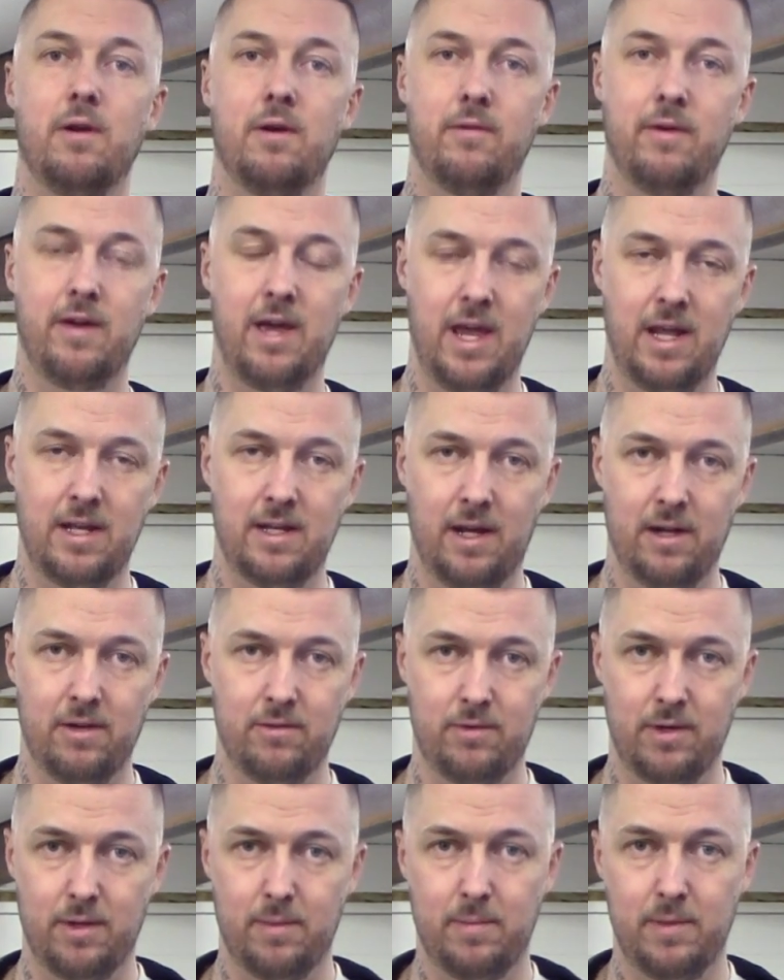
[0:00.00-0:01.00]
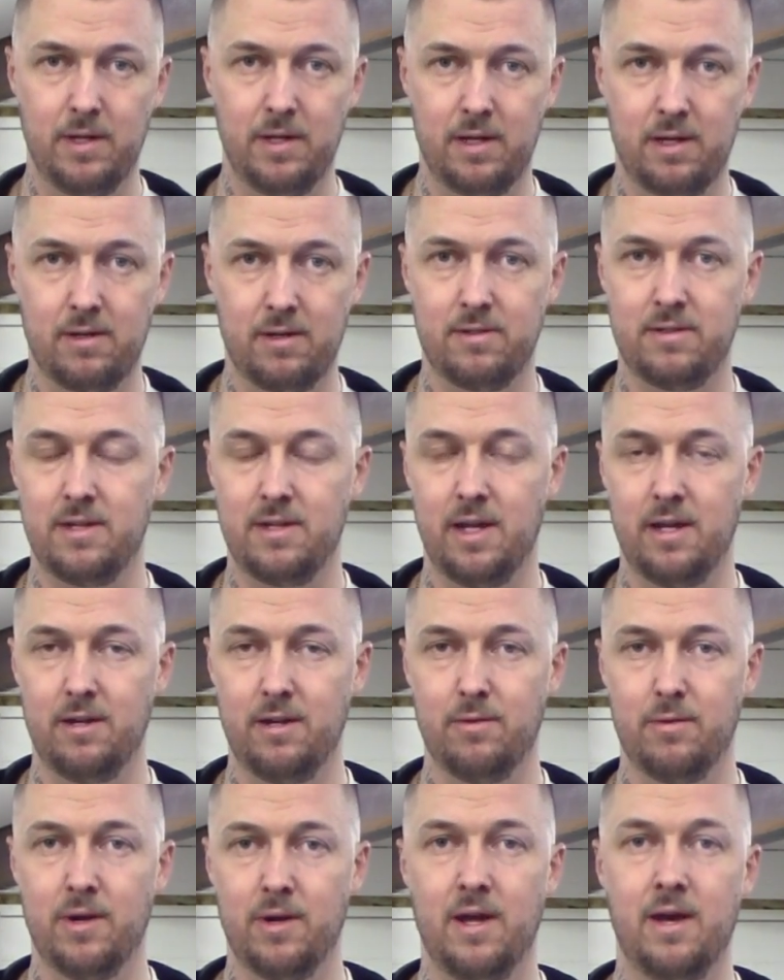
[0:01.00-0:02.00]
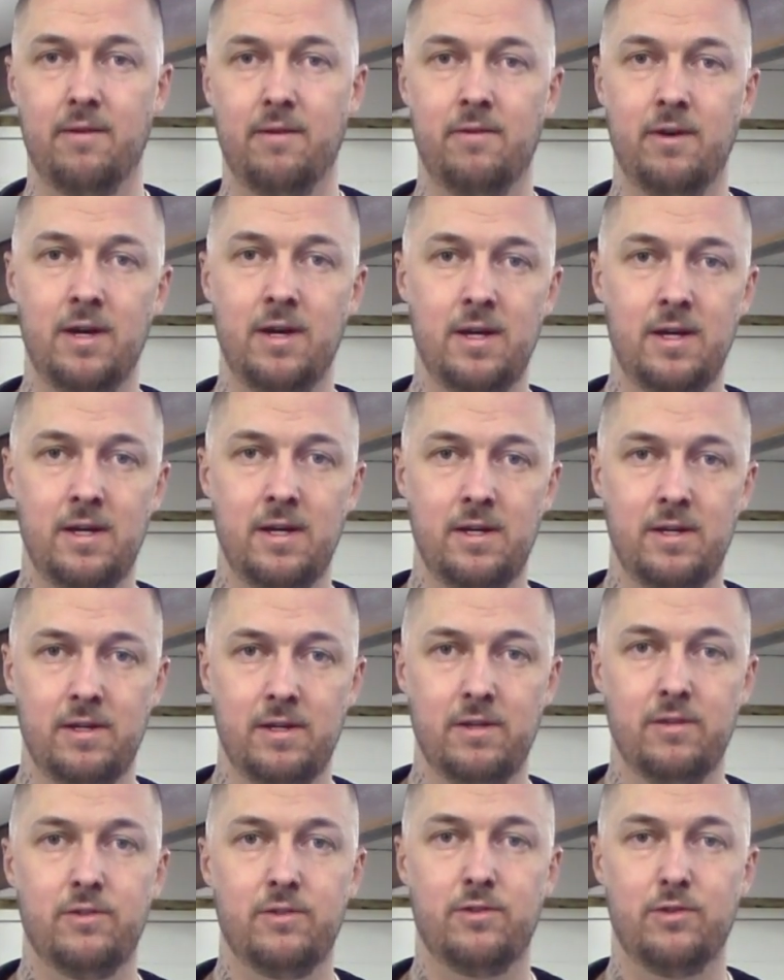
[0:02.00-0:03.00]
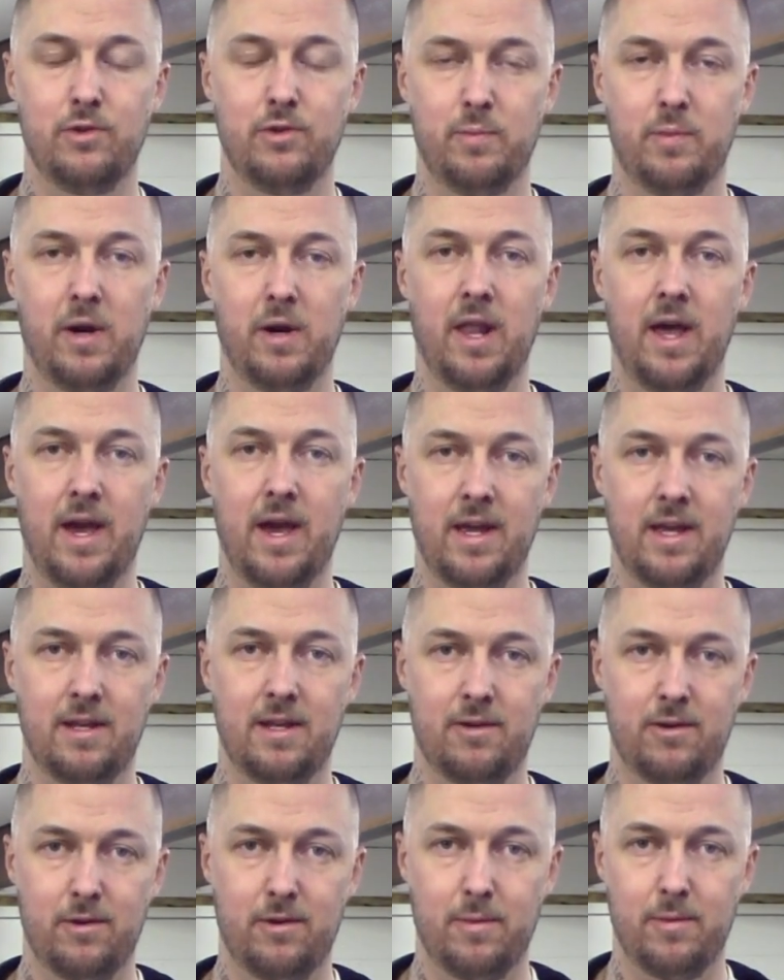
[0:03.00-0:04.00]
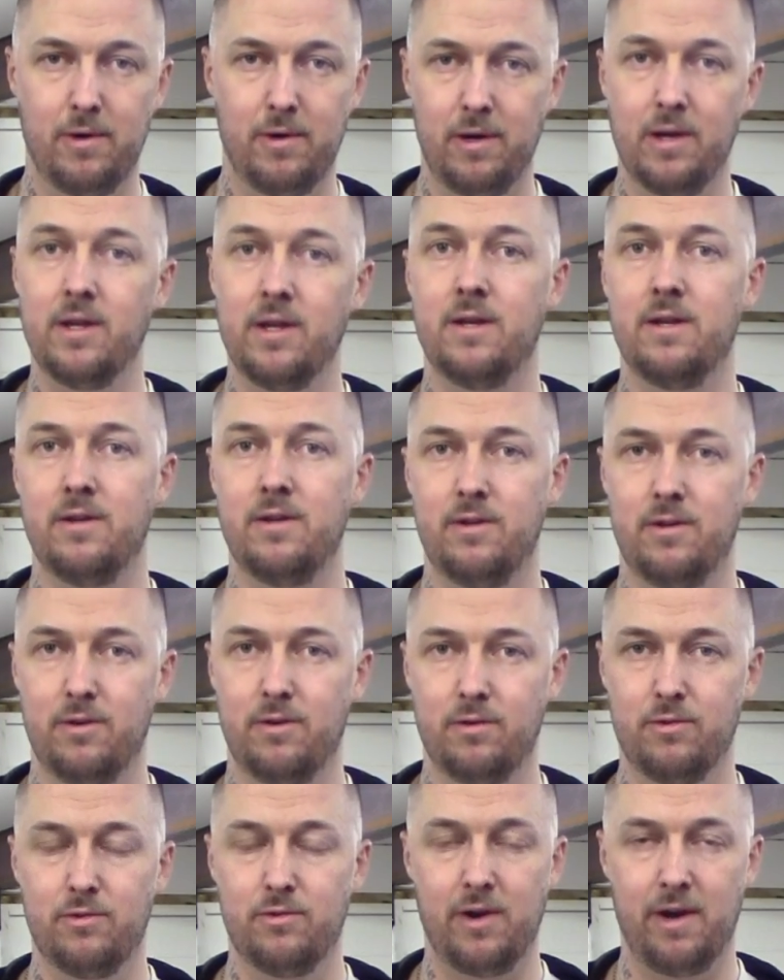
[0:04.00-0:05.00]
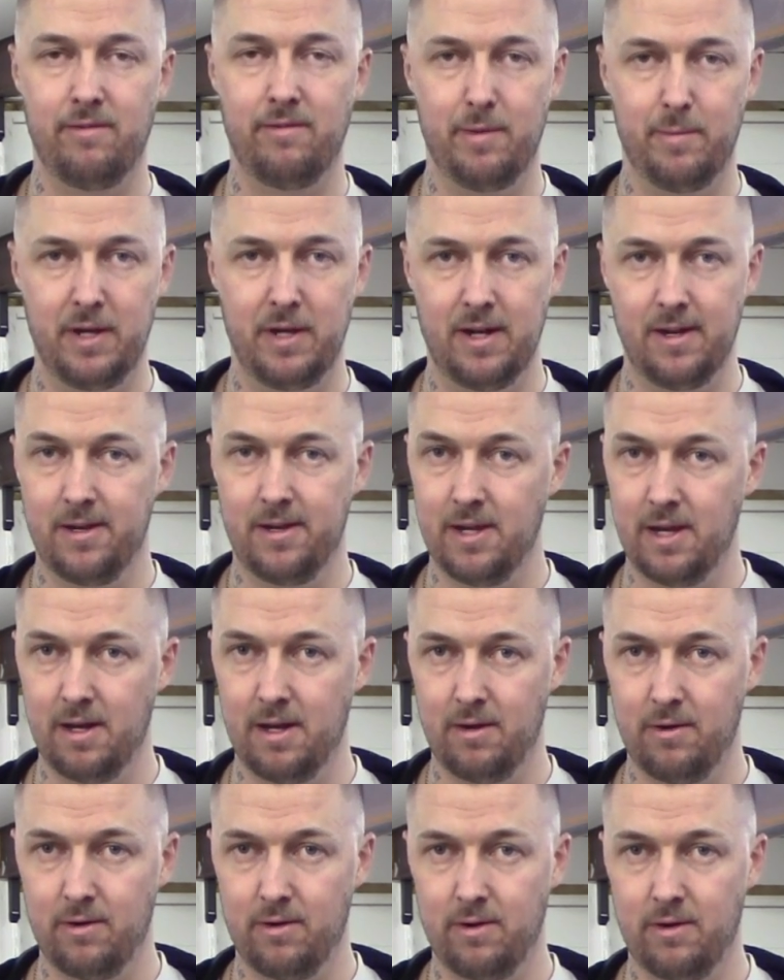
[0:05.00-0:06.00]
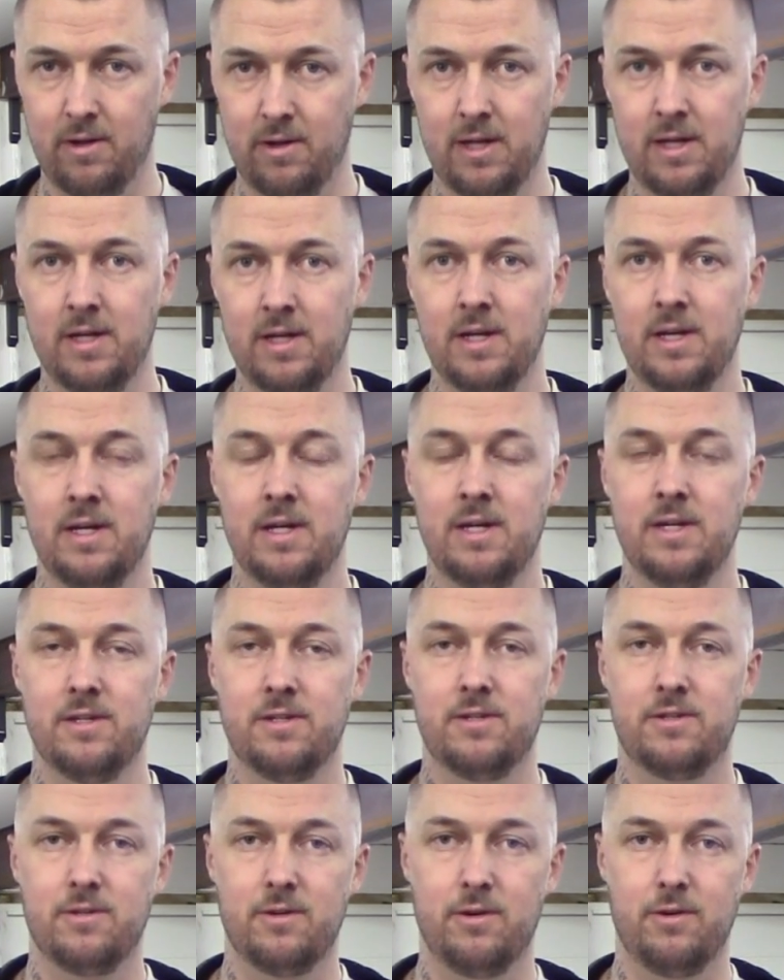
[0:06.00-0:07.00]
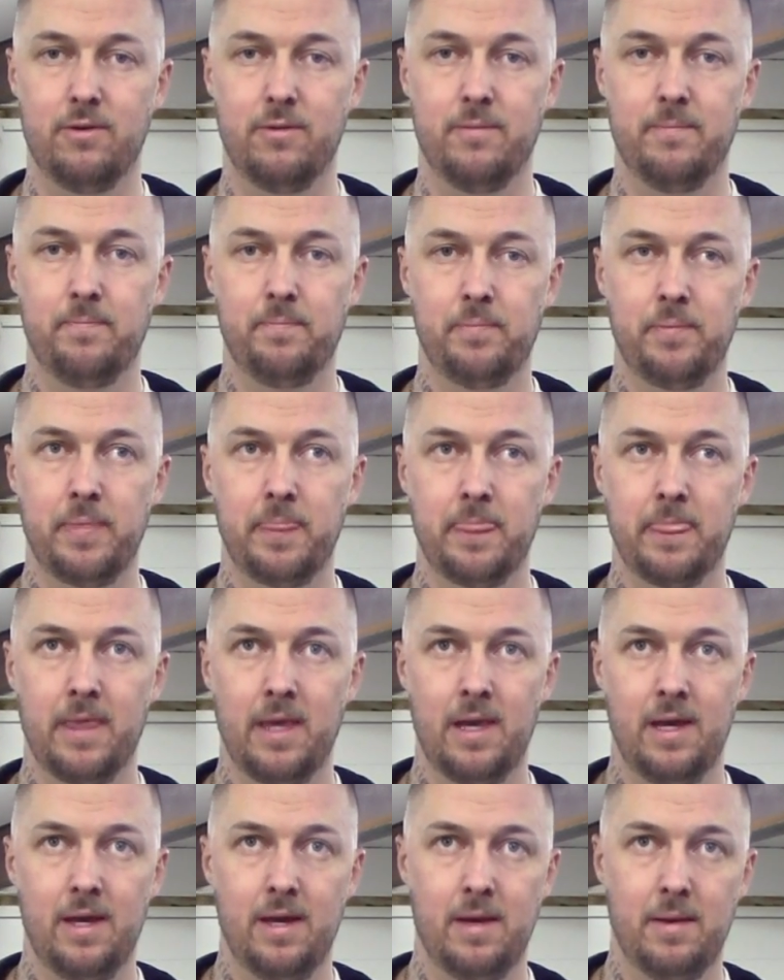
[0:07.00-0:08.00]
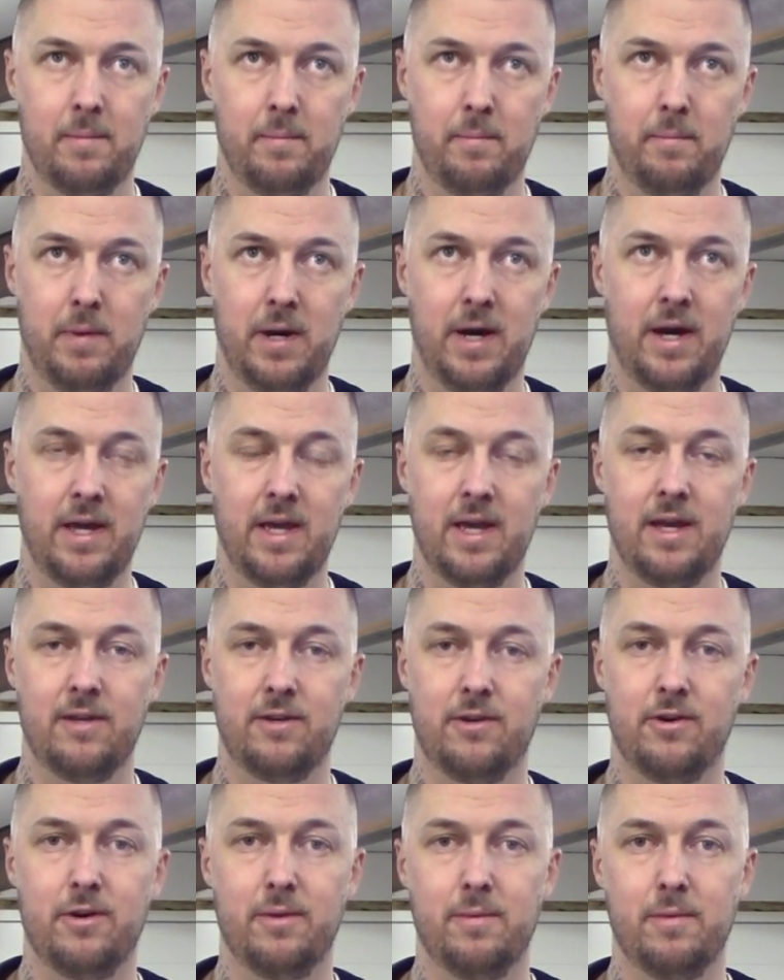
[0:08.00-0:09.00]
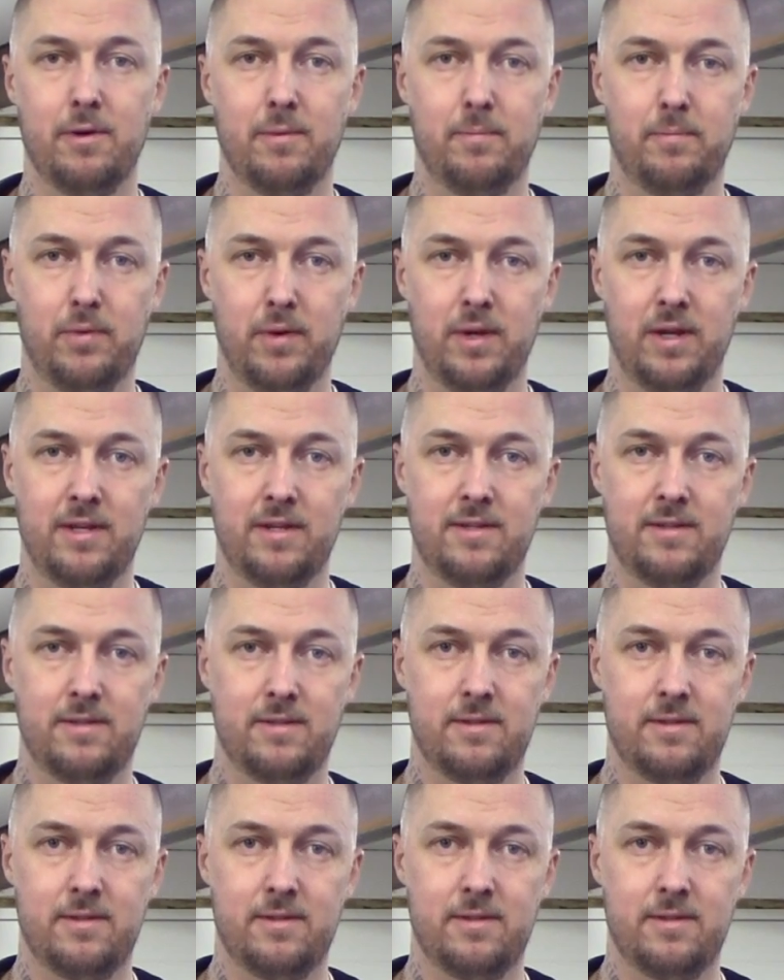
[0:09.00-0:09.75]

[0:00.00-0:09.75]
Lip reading: of 800, because then you will have super laggy turbo and no drivability at all. So buy a turbo pretty